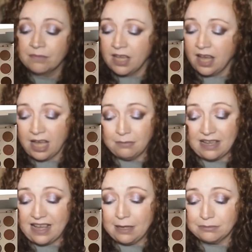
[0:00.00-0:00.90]
Um,
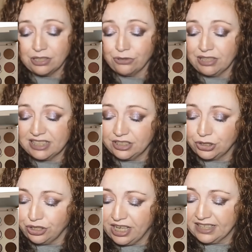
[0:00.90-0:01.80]
absolutely
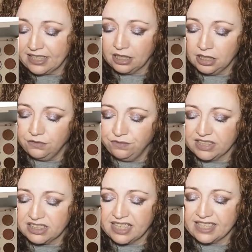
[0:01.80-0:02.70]
stunning. Love
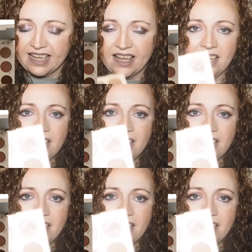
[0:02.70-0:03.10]
this here,